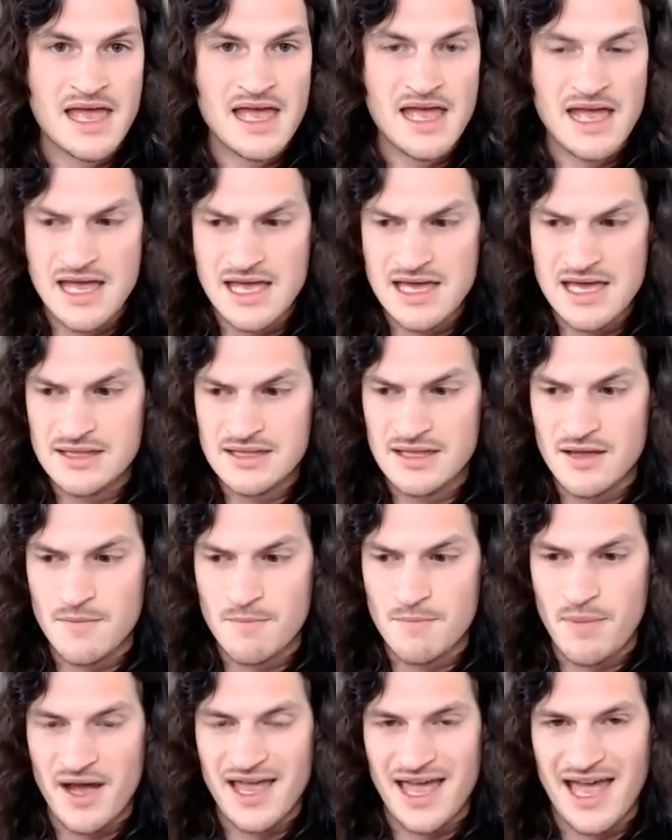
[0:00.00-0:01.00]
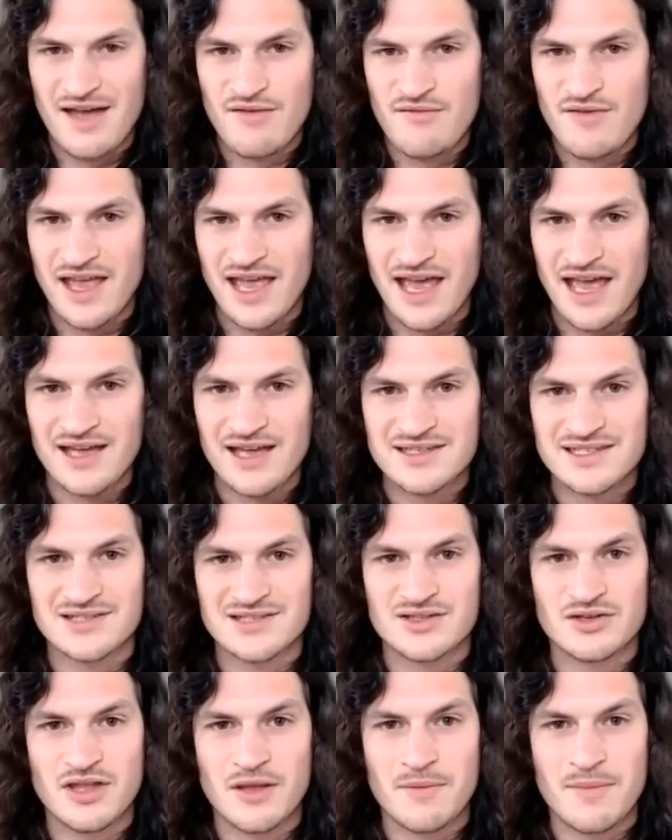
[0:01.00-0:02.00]
And by having access
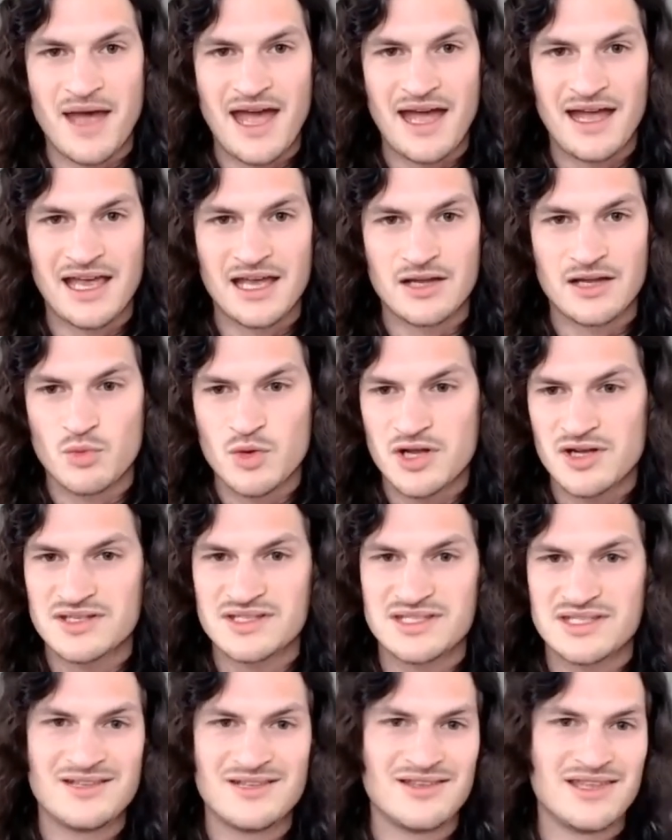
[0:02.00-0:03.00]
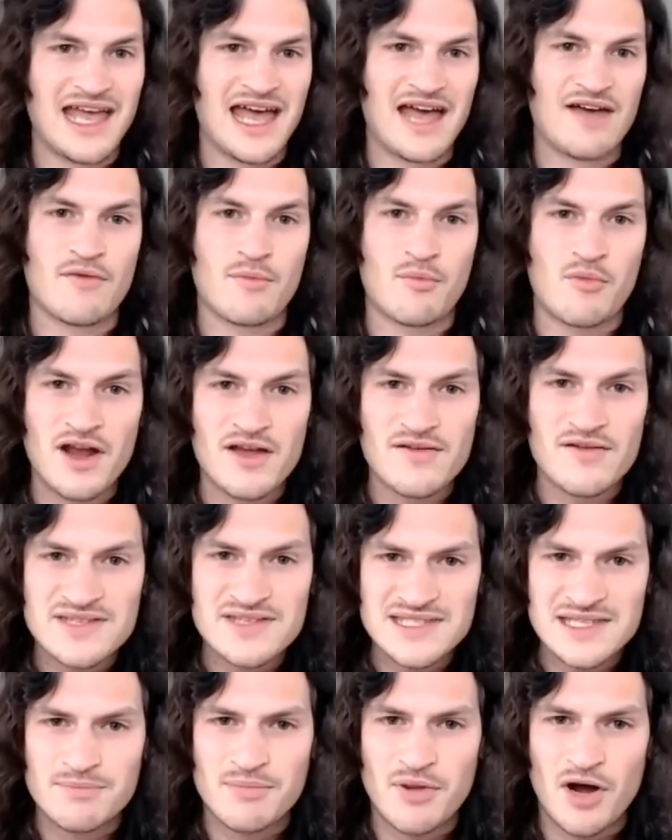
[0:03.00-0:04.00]
to the back end, we could see, do they have a
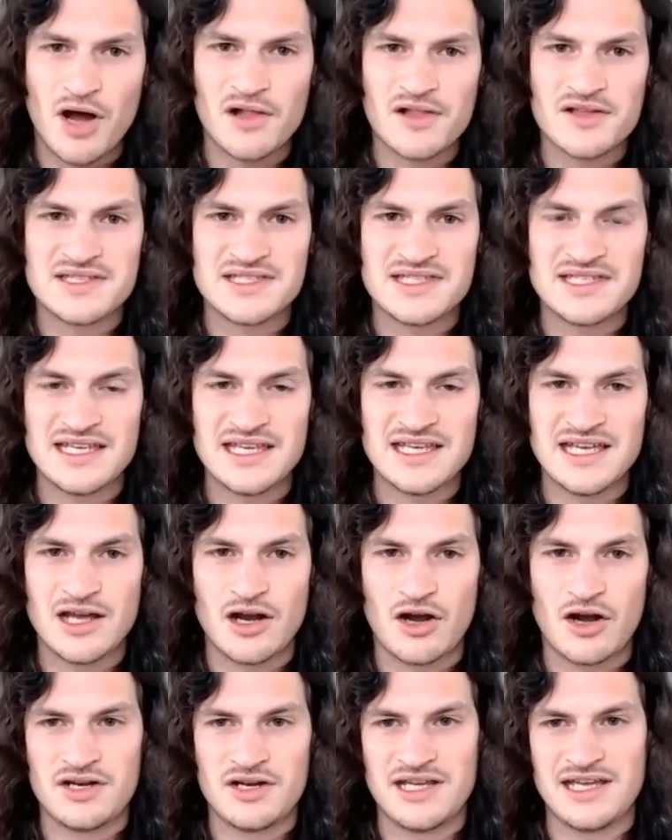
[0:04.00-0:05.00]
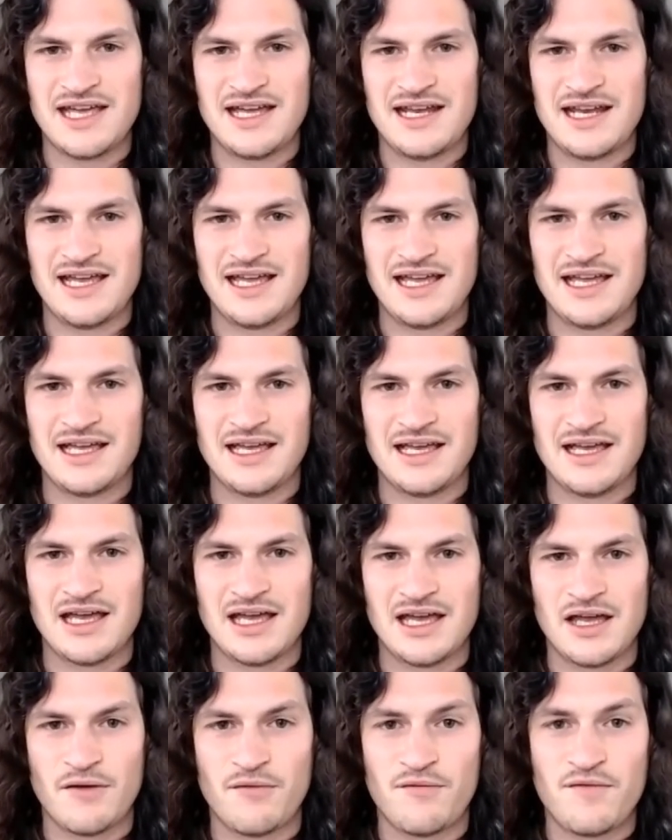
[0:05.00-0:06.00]
privacy policy? Are they getting
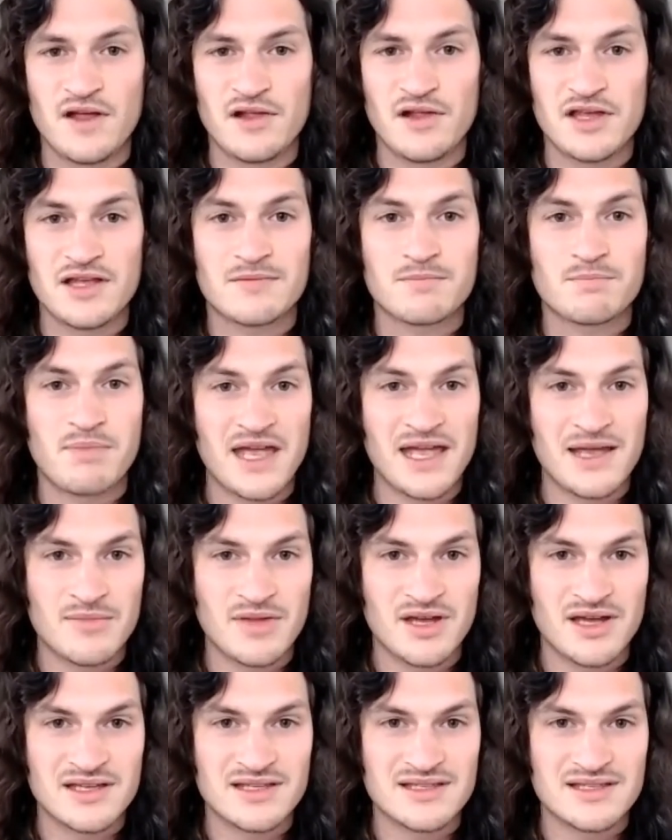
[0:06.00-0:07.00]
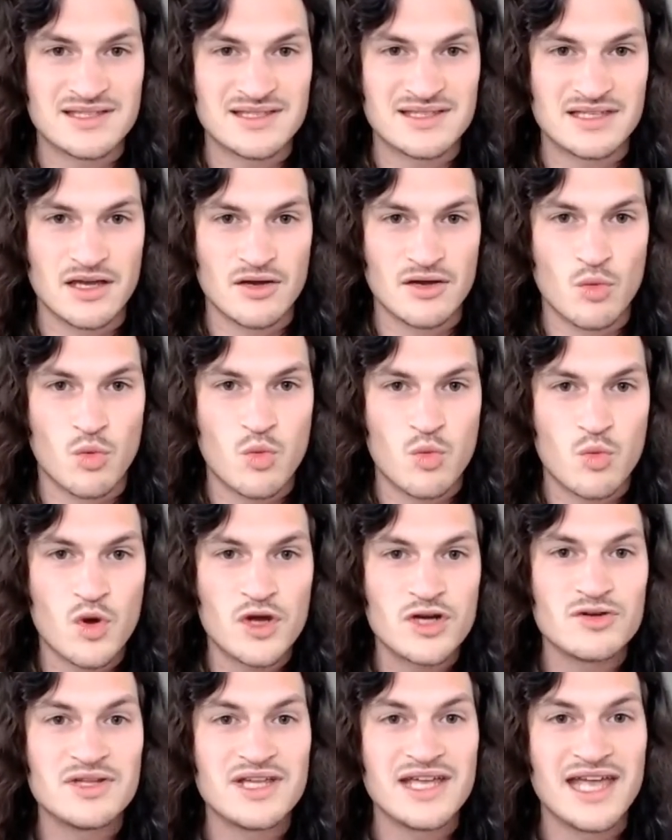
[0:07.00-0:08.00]
affiliate payments?
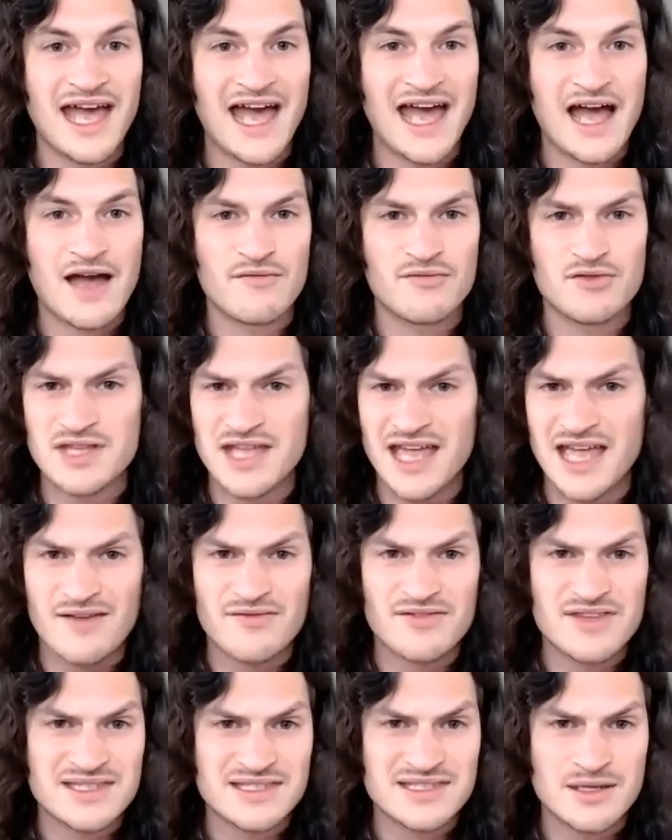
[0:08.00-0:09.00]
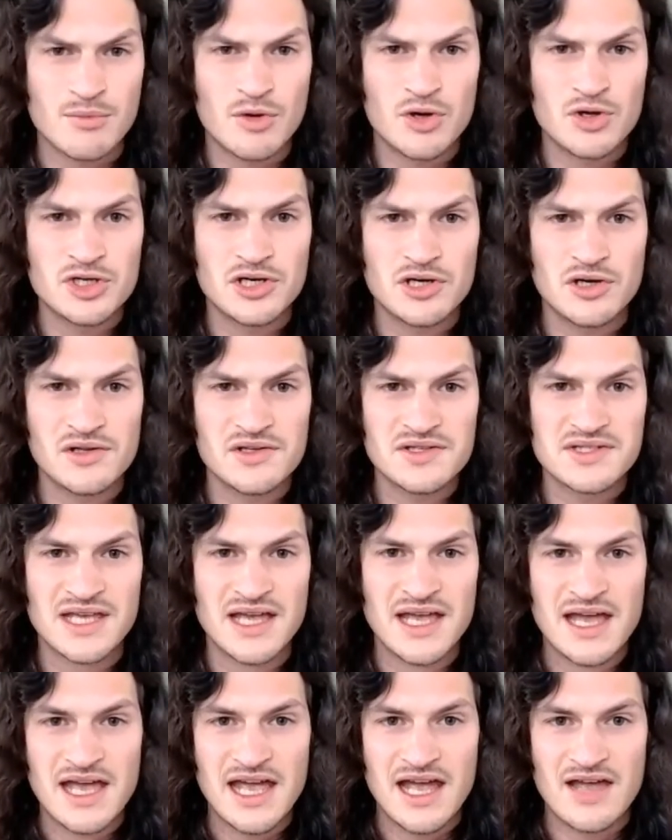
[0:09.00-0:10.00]
What do they have? Do they have testimonials?
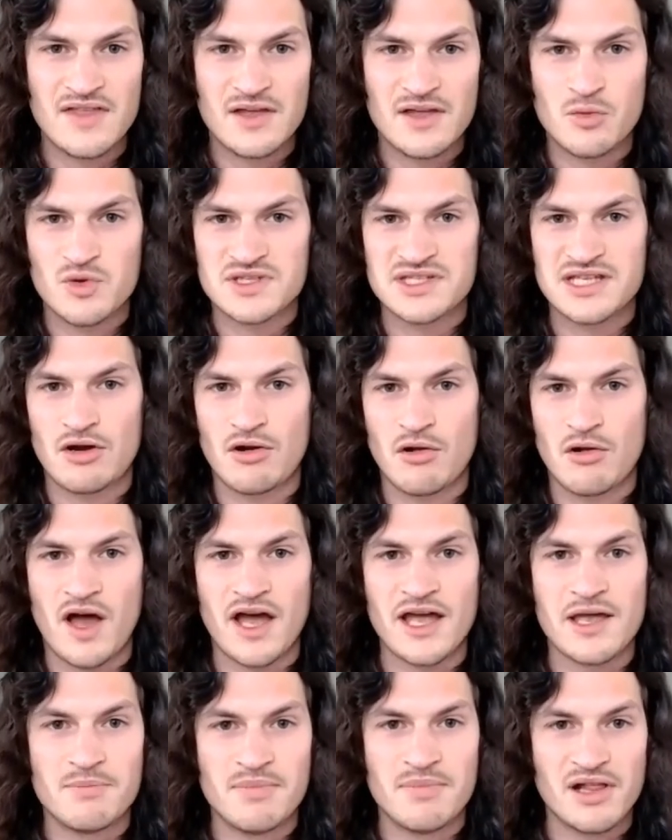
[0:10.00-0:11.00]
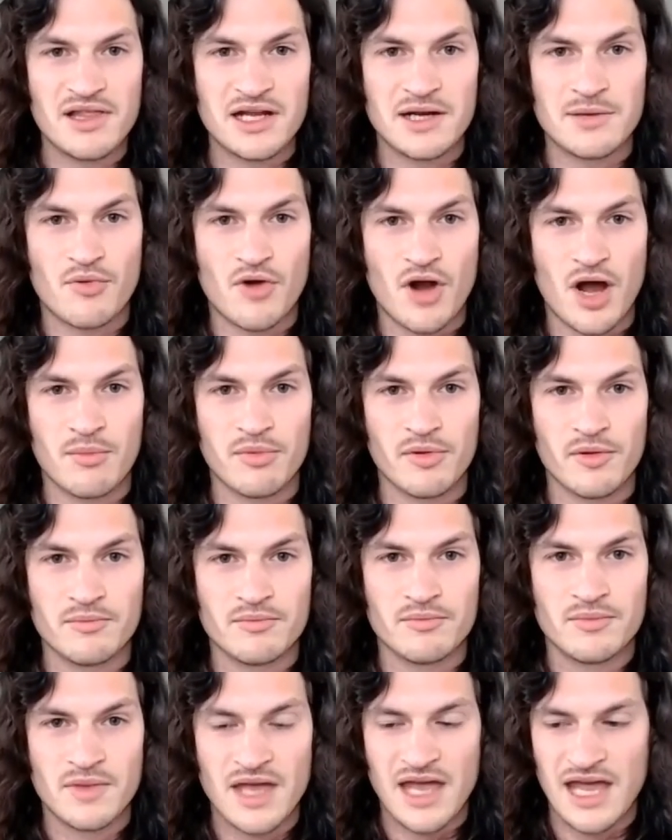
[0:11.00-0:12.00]
And then was there a liability problem?
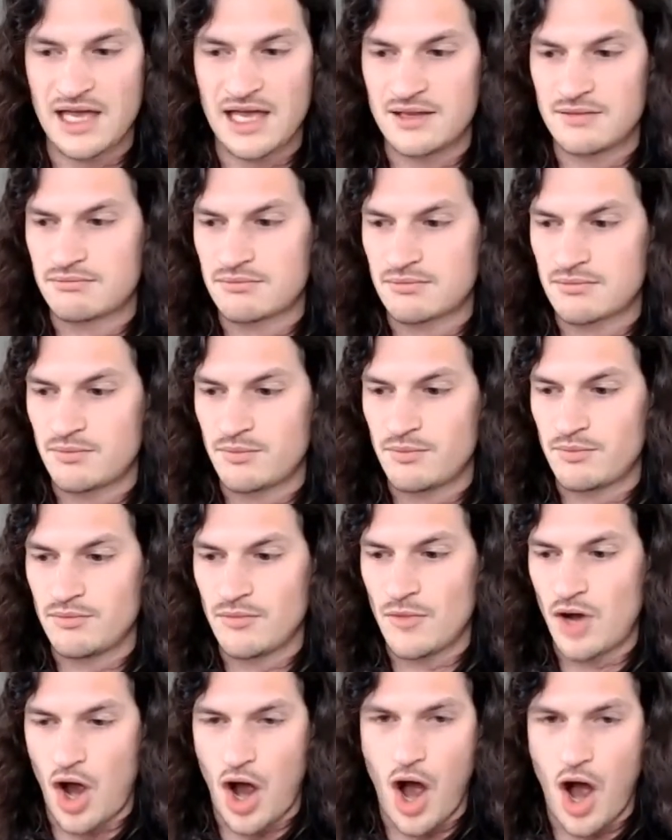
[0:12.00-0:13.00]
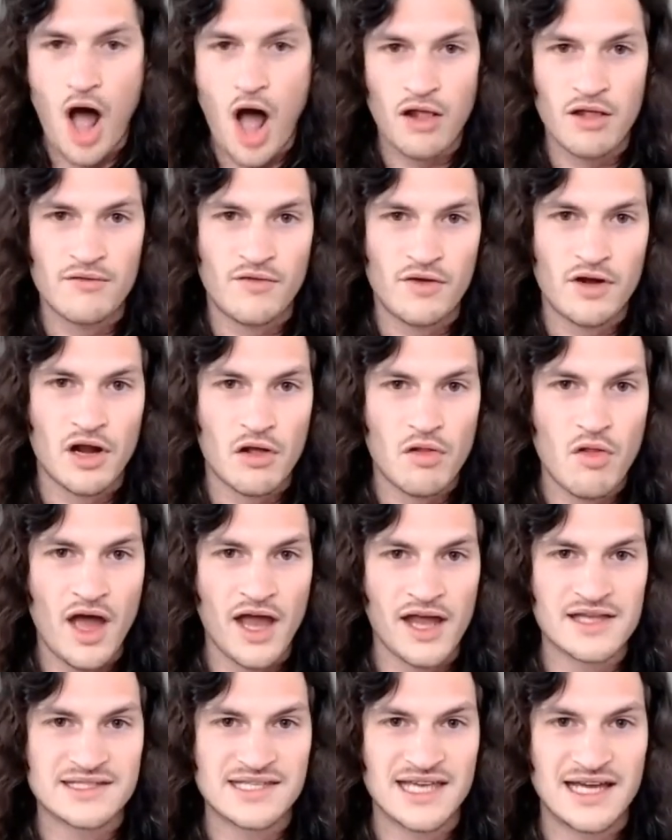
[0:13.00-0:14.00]
And all of our
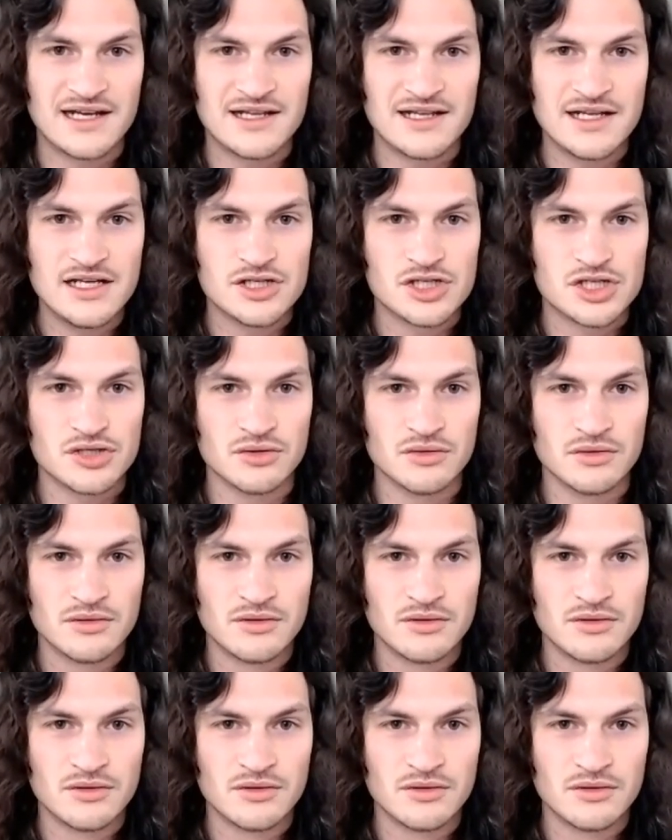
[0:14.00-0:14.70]
clients had an issue.